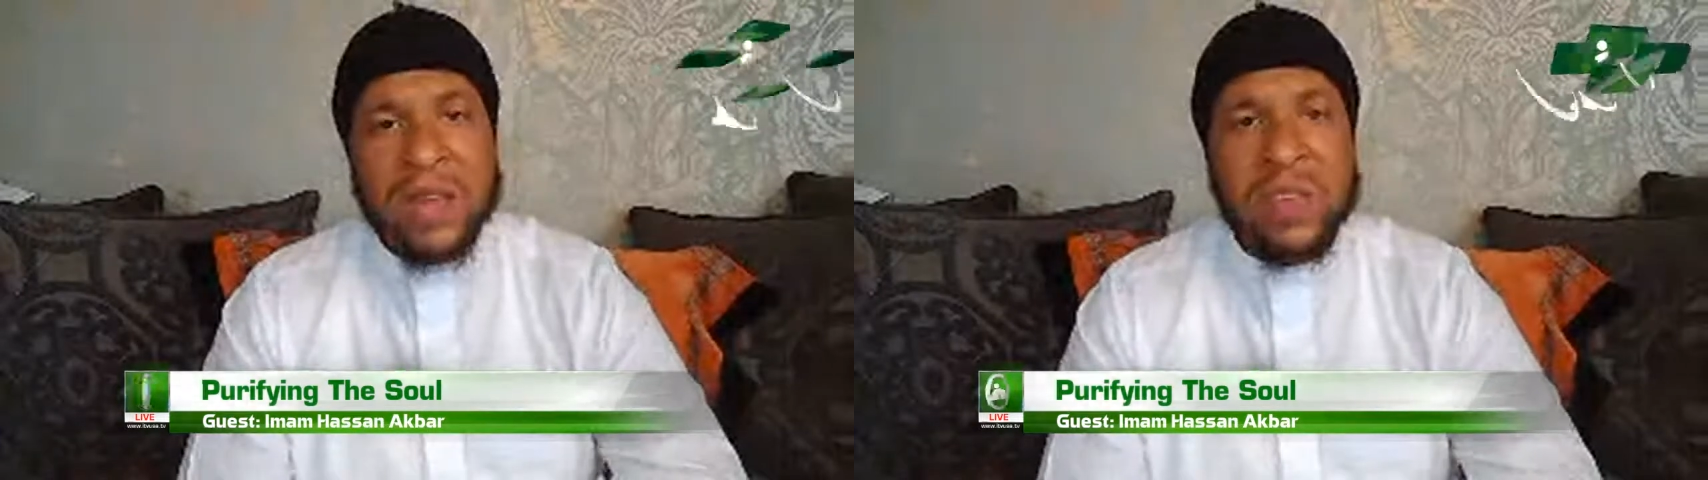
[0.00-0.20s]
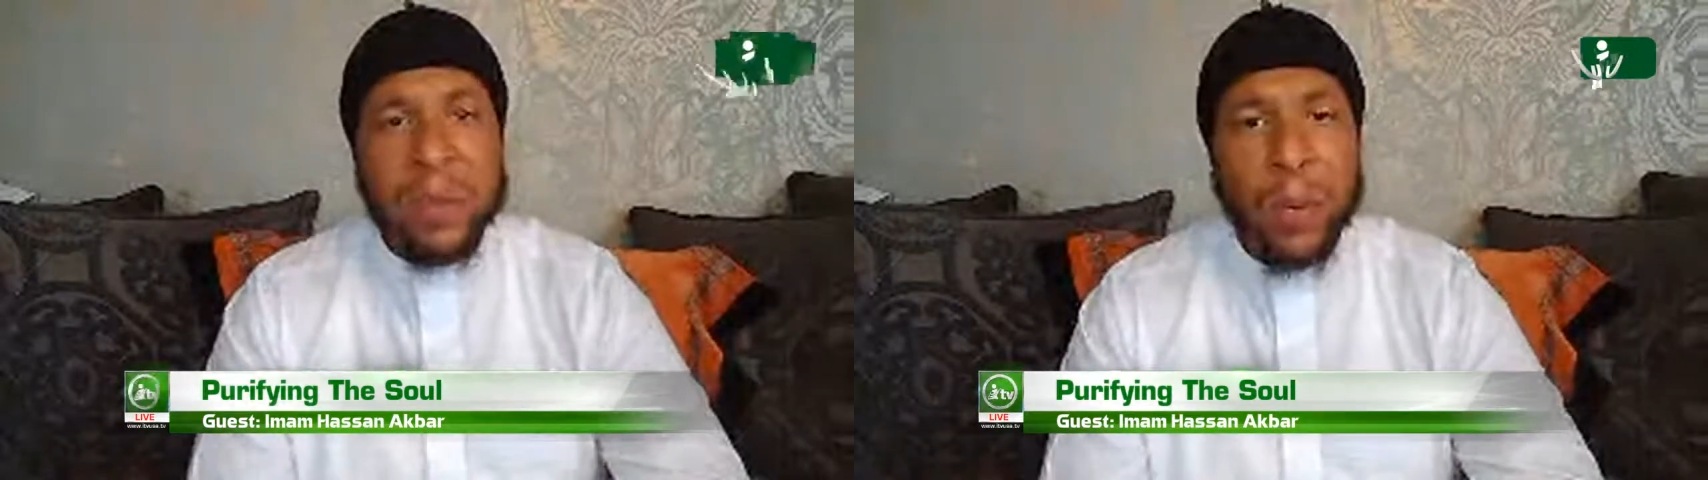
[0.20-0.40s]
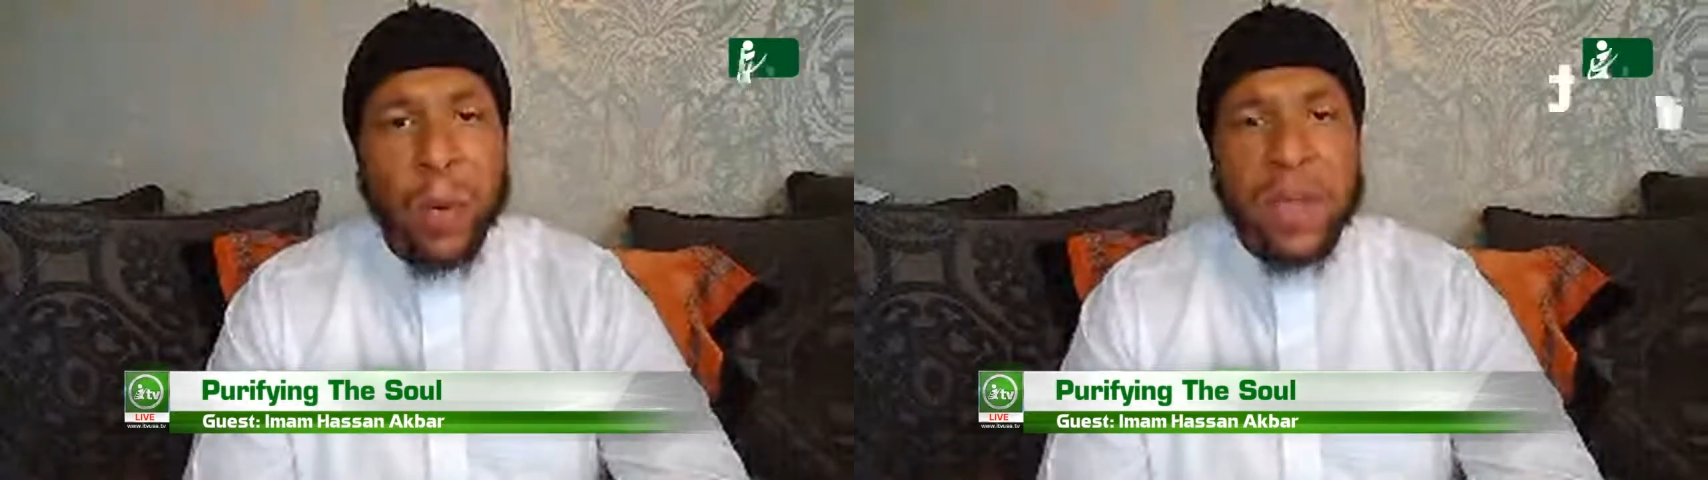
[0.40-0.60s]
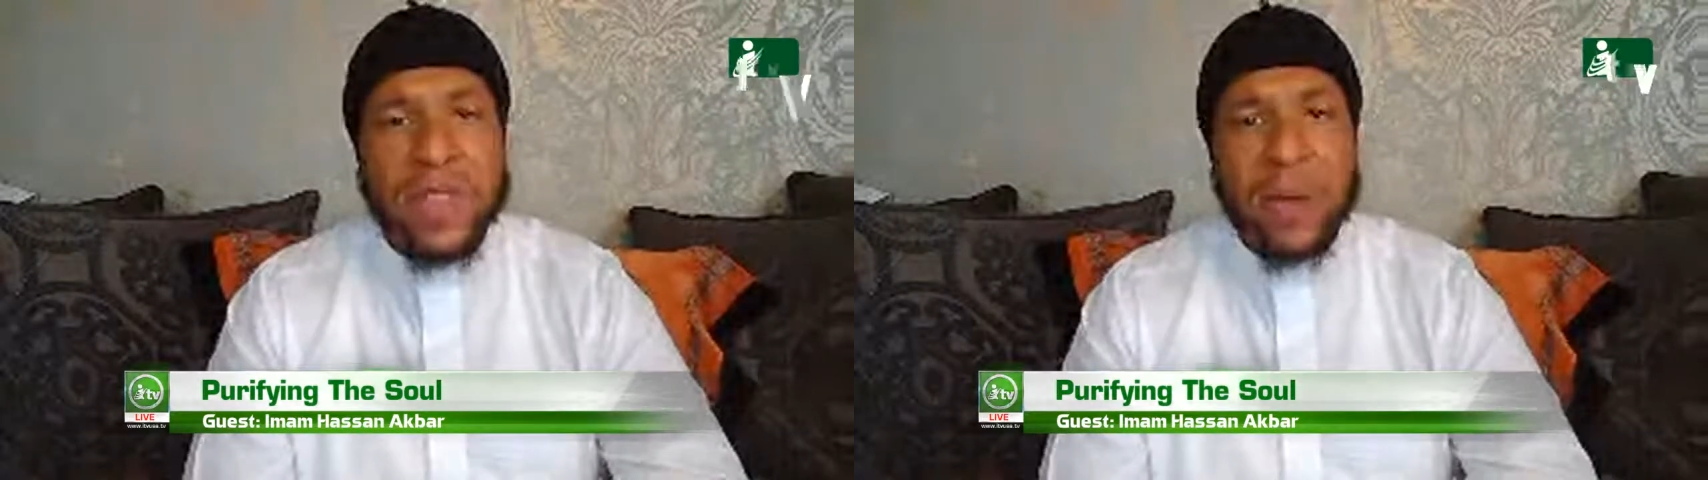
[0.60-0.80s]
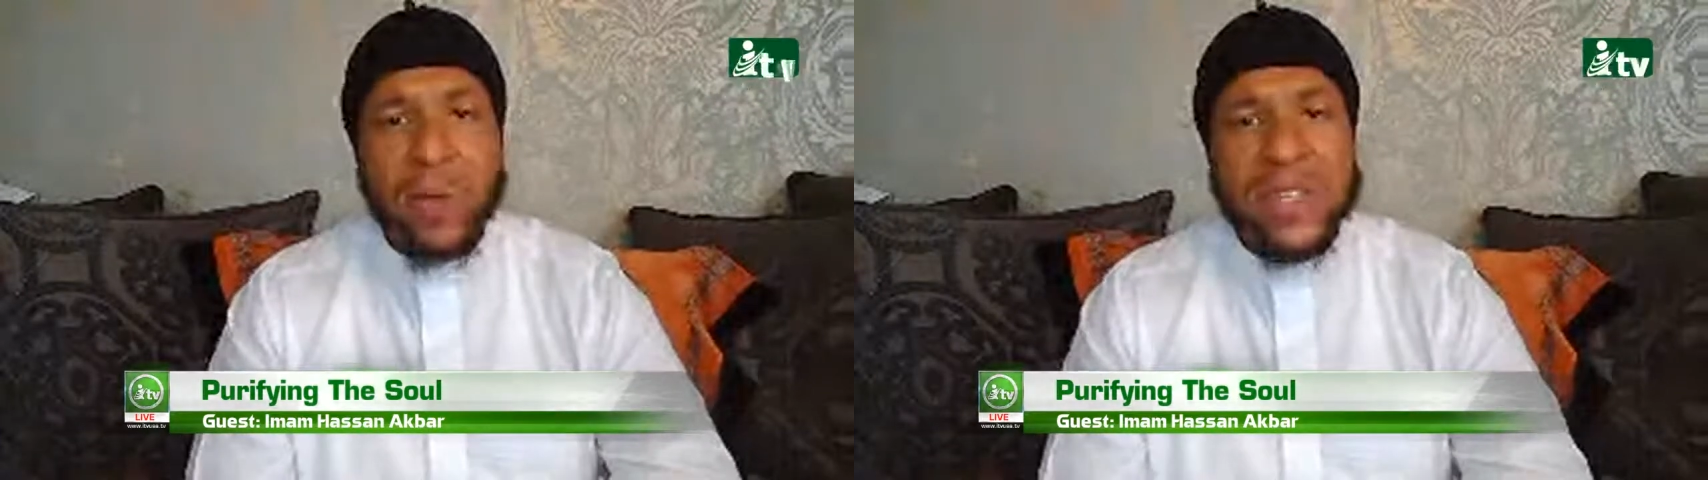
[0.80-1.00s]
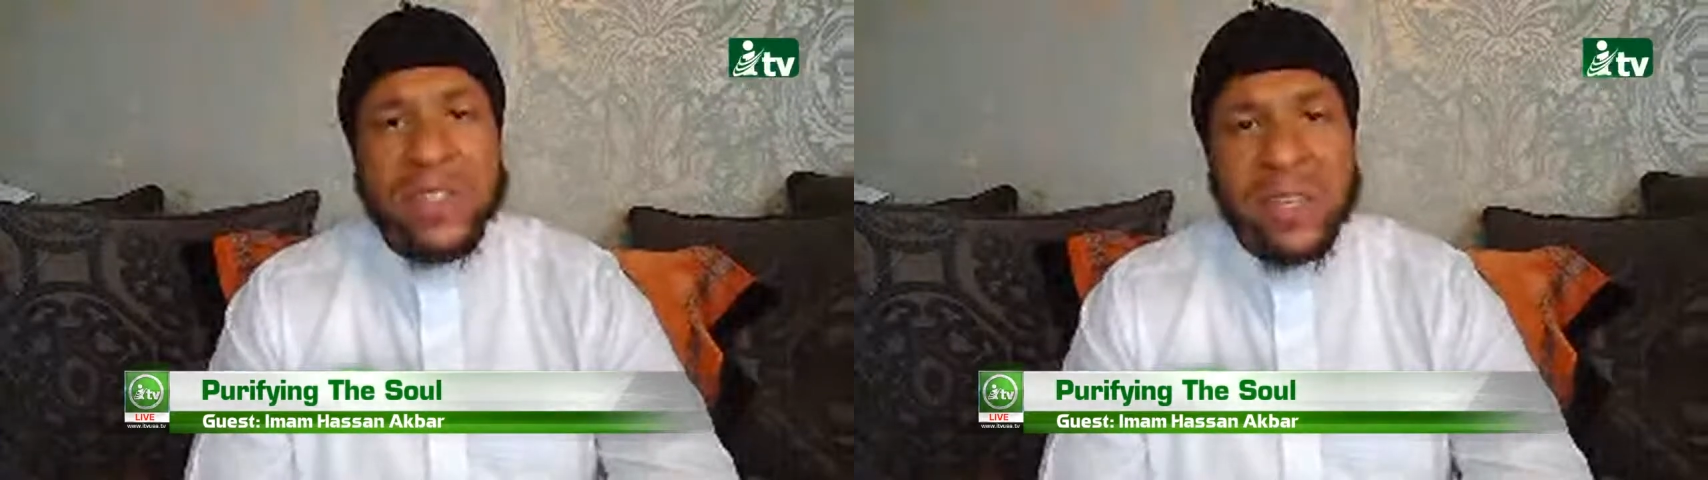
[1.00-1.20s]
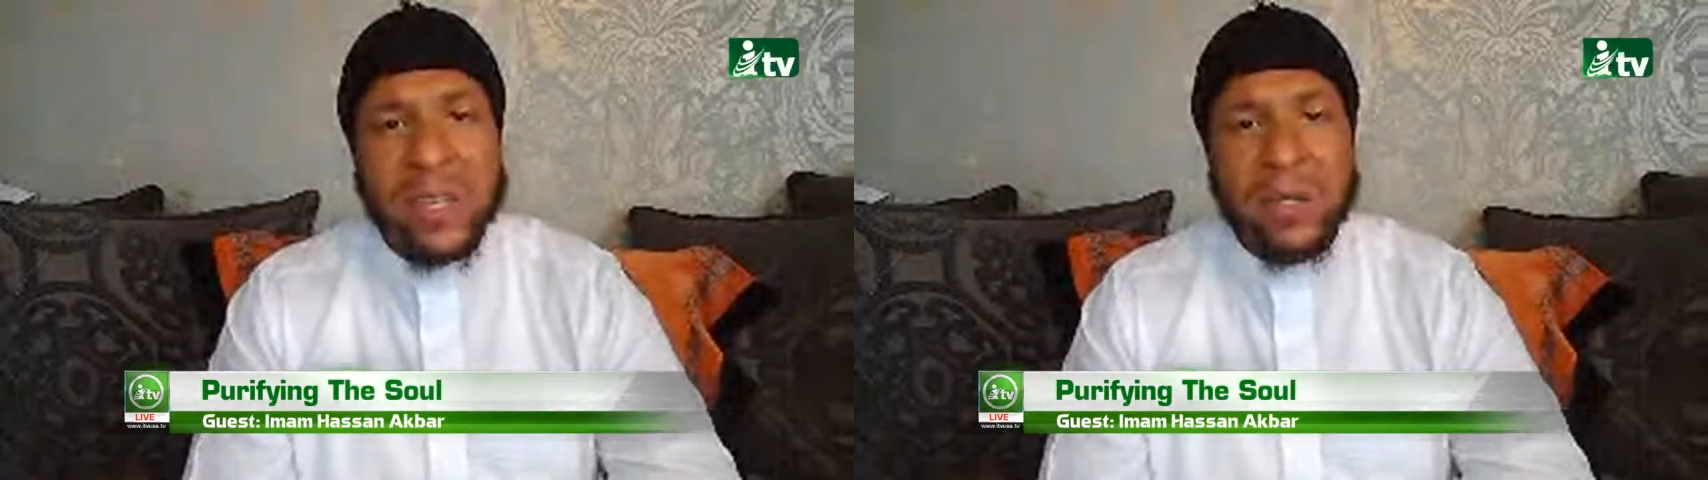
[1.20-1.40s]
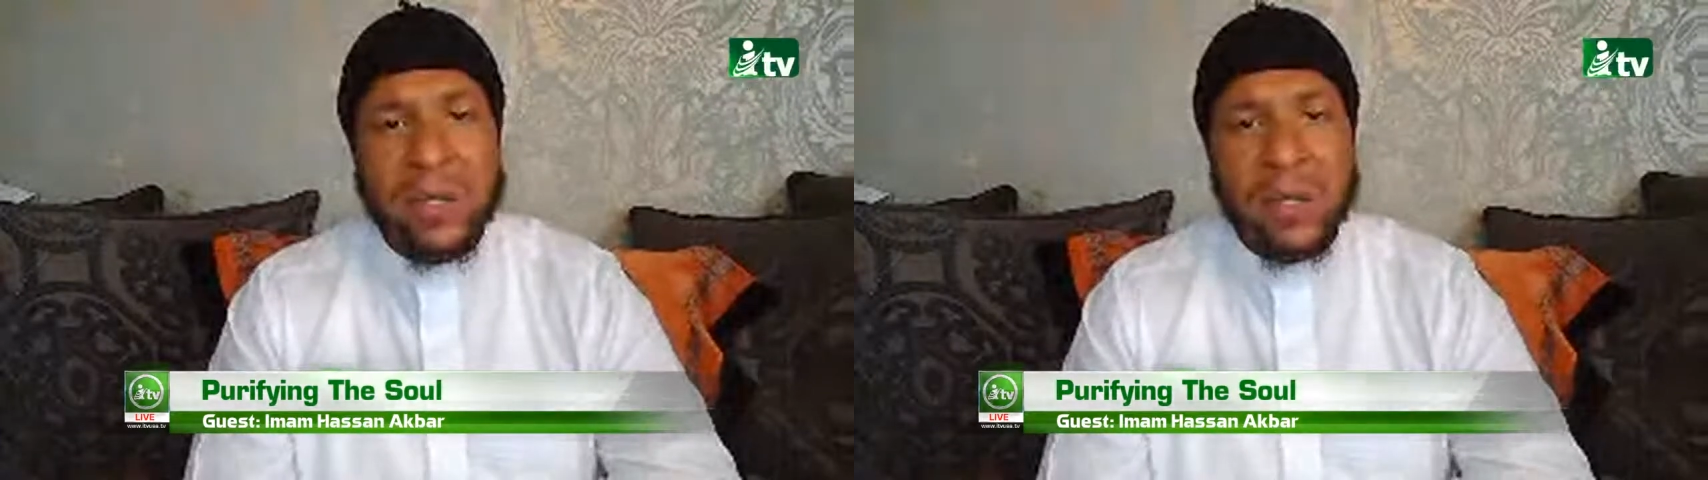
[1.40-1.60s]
is important that we sit